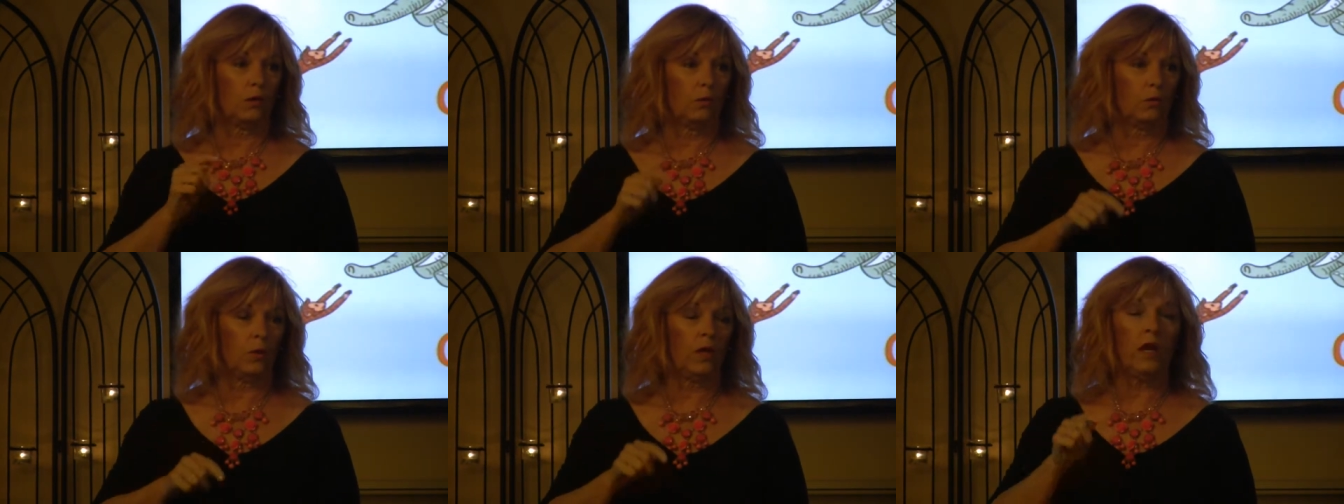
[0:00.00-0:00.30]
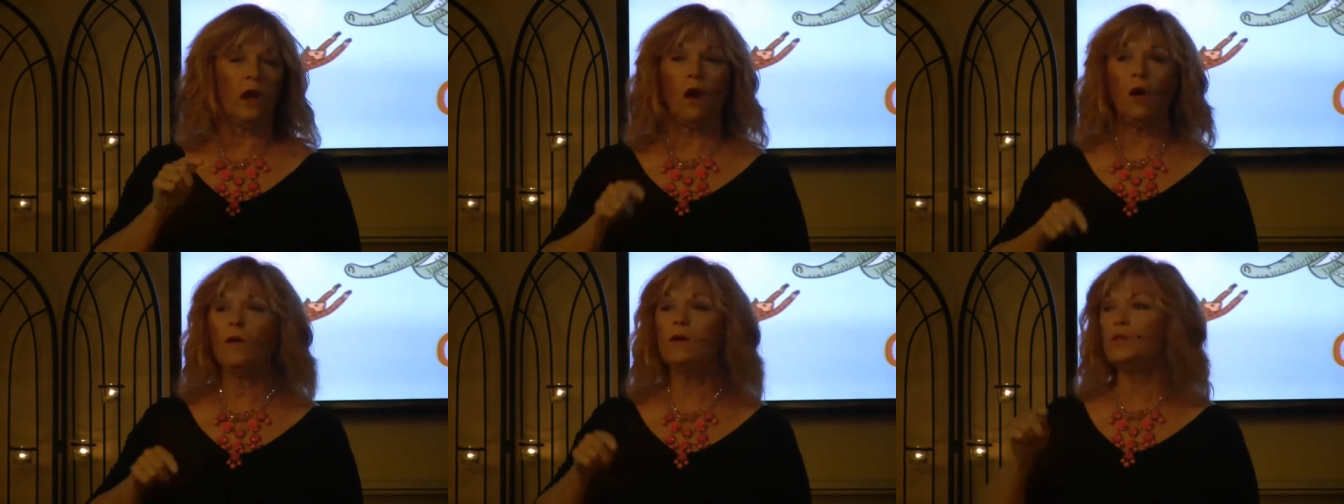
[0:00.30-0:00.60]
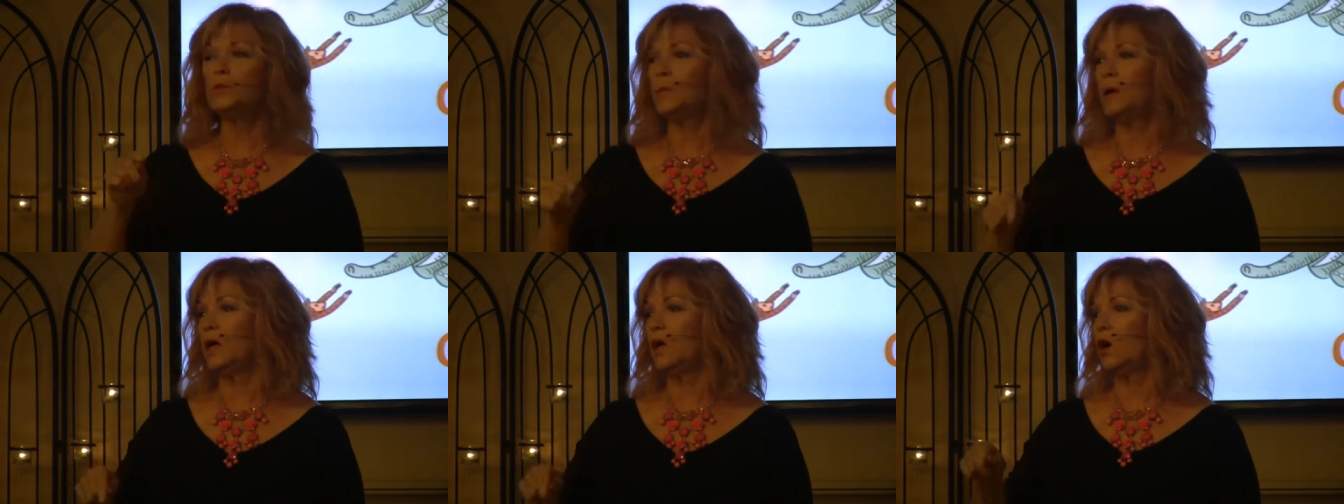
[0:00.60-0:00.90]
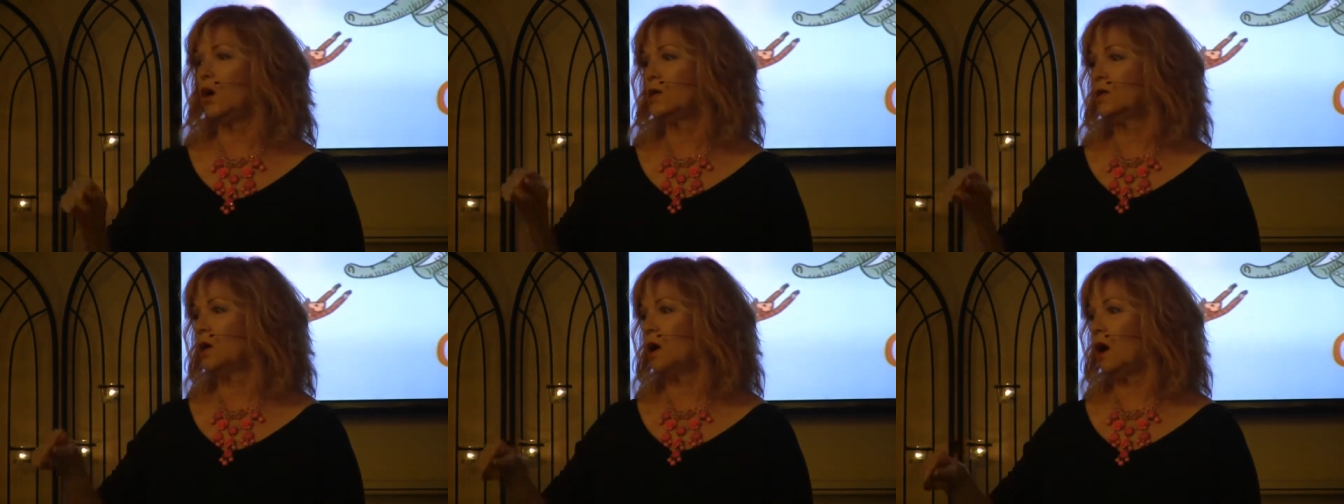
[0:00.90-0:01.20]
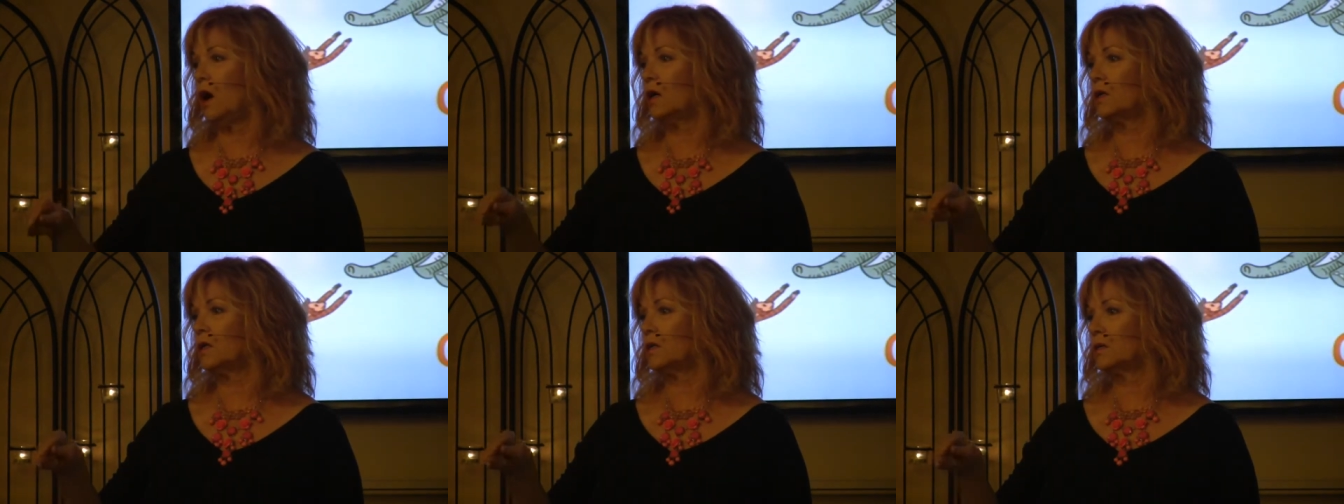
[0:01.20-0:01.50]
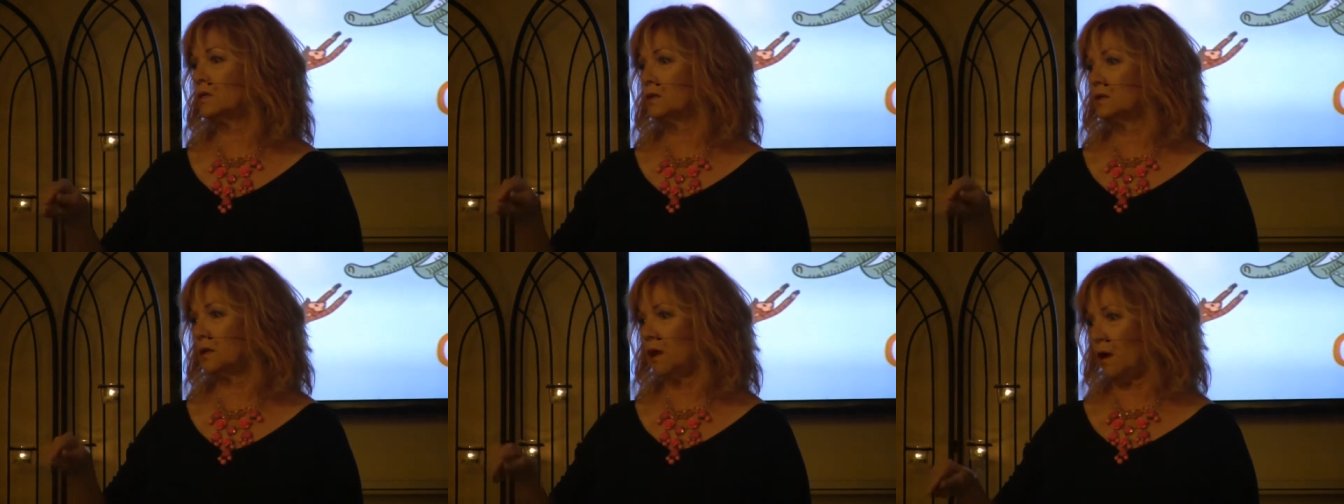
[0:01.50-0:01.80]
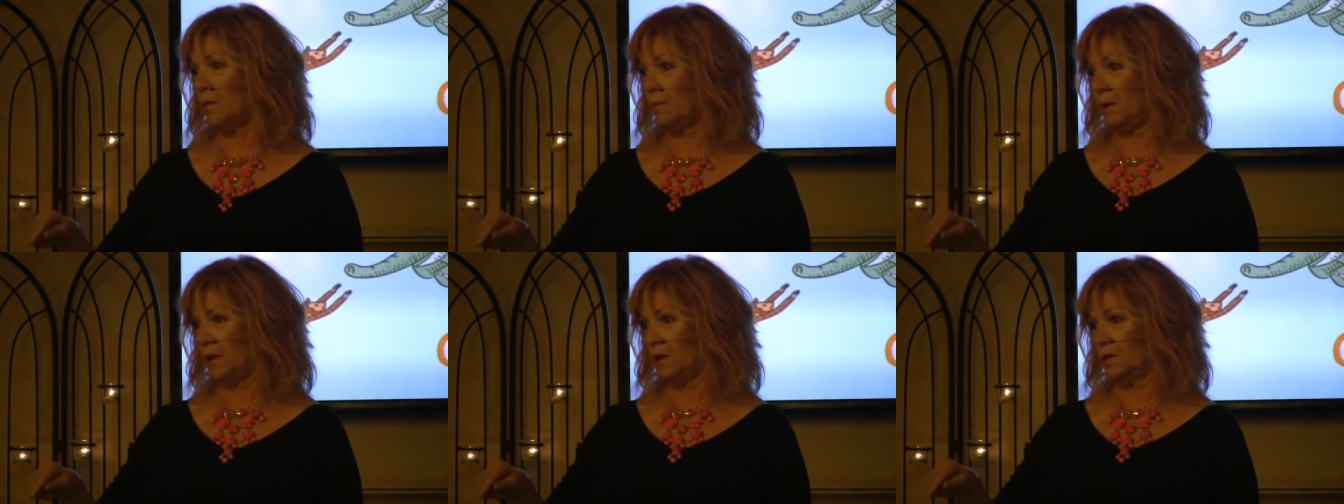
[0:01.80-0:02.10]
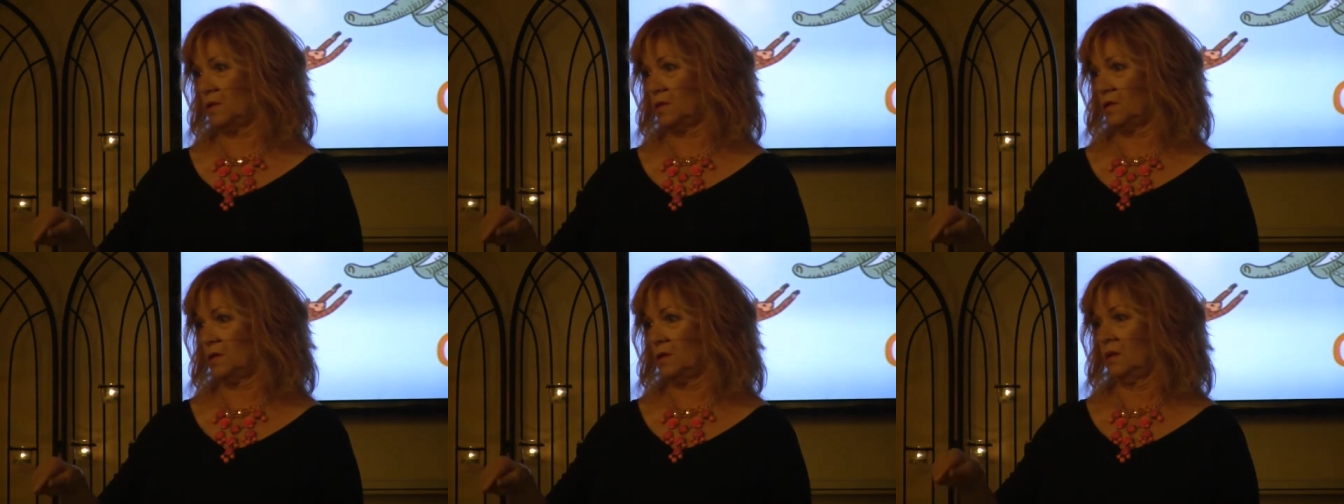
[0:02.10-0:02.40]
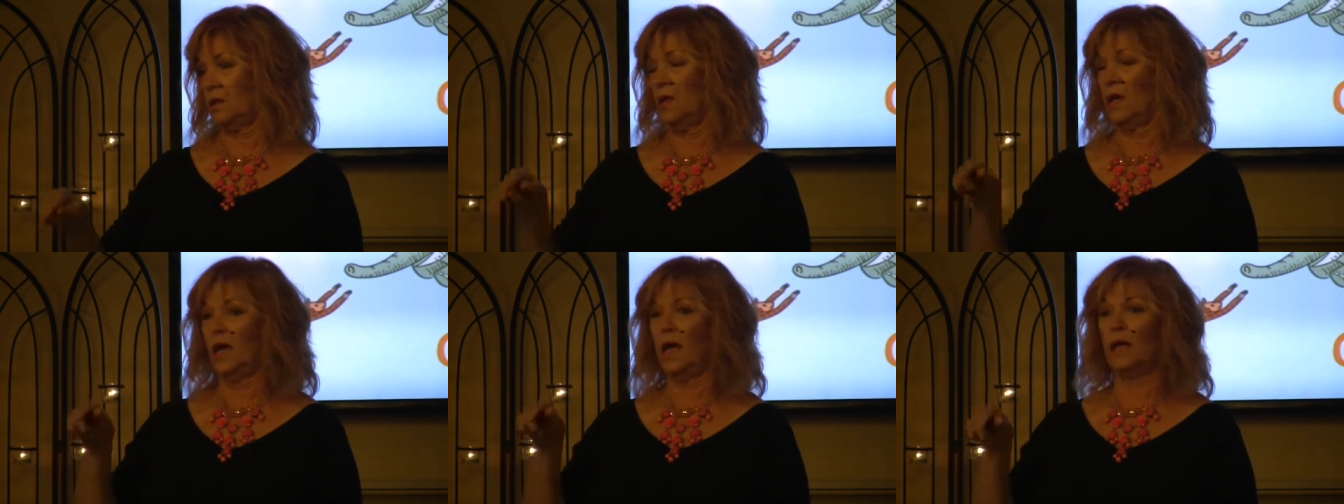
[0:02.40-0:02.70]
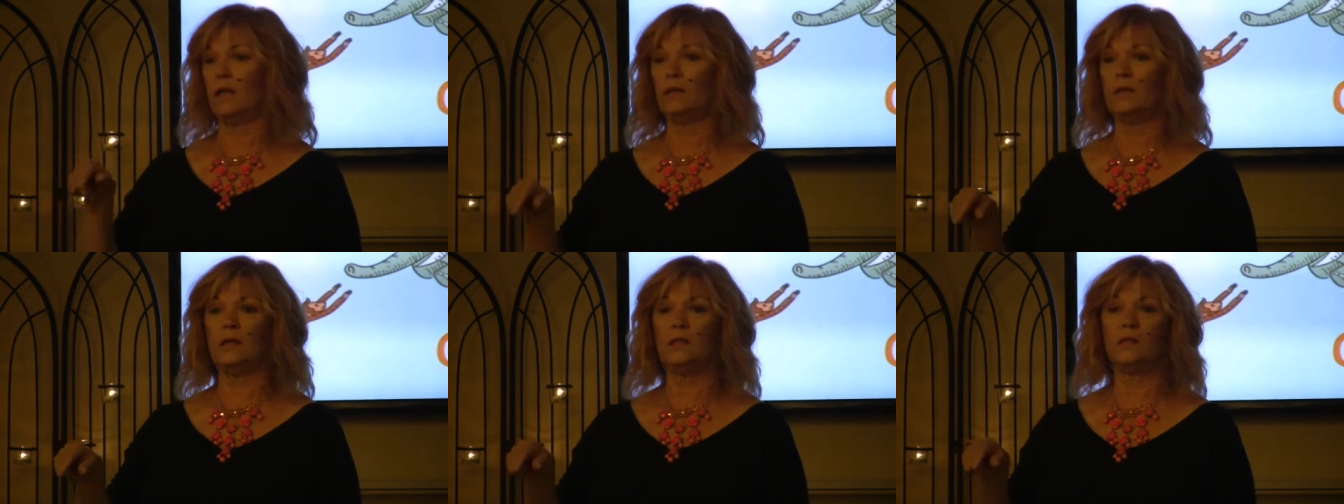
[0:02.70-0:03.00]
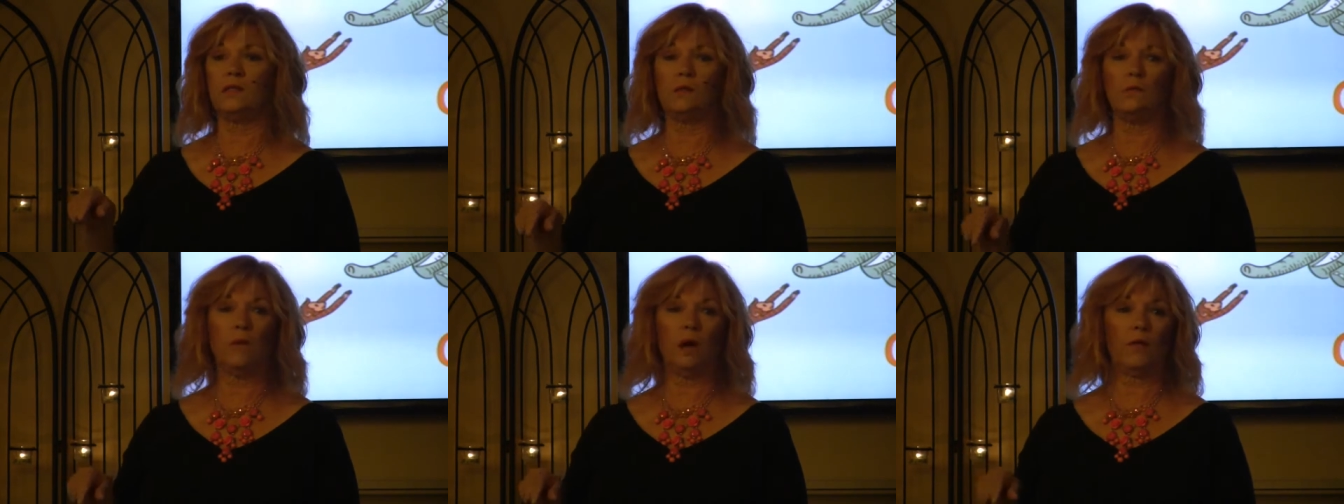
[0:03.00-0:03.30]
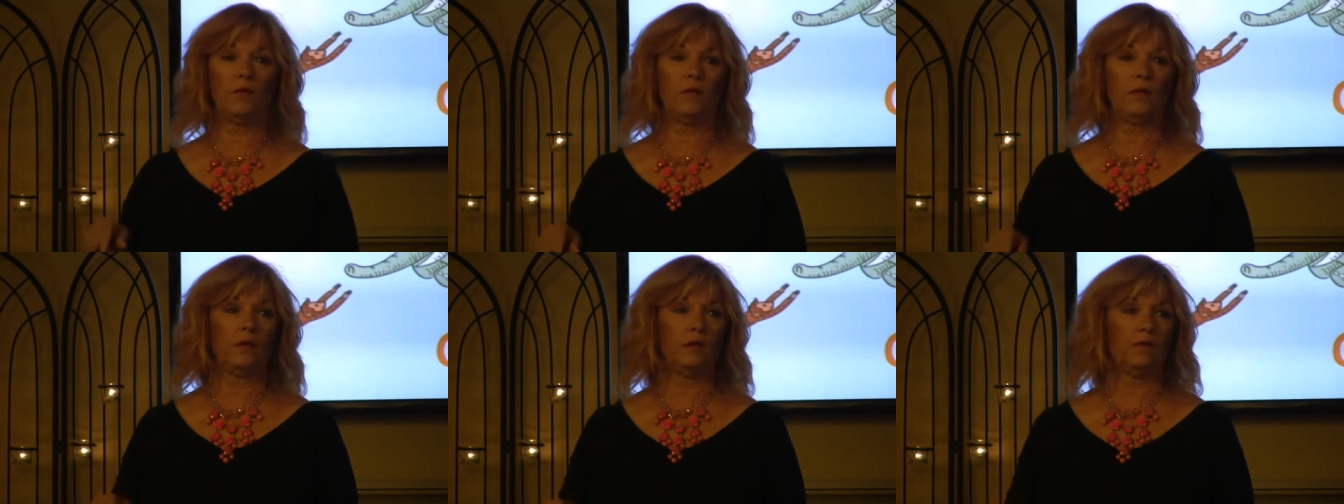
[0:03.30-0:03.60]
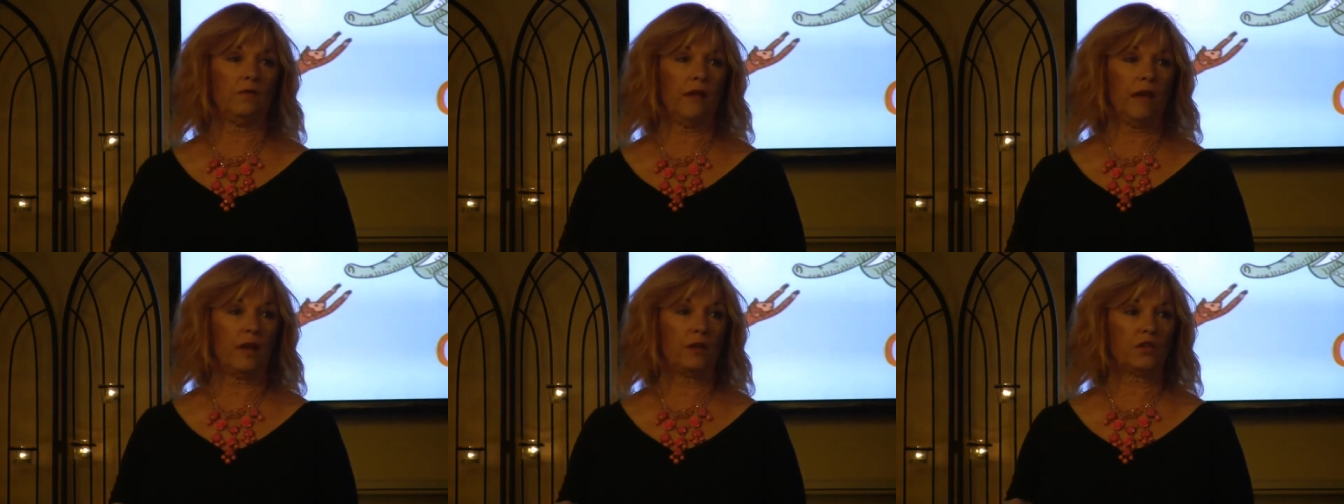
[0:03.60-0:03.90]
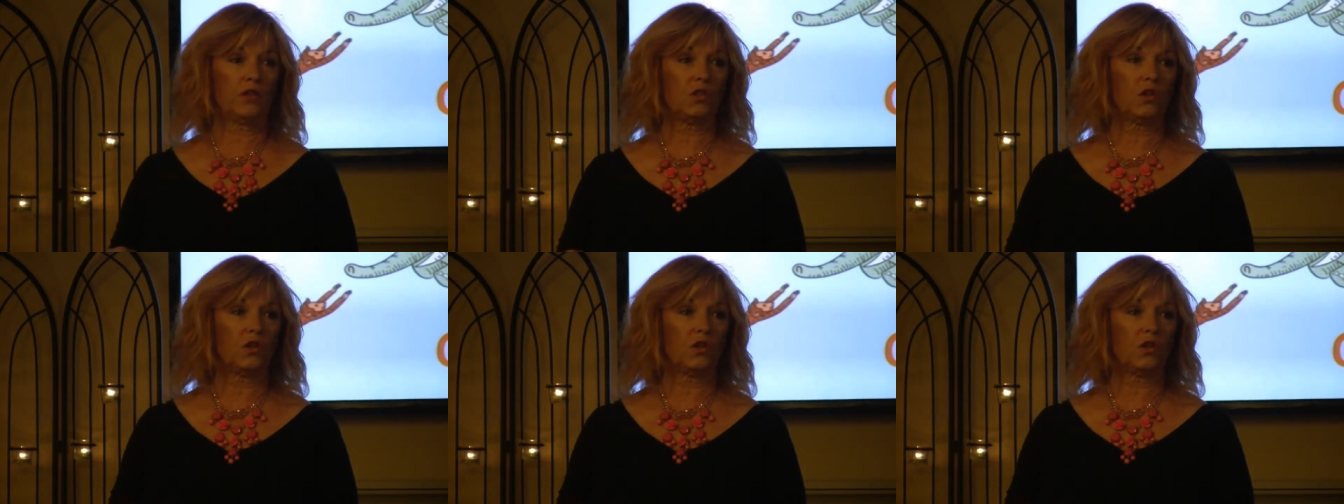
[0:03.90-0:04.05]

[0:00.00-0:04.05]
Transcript: We always pick our top topics at least a month in advance.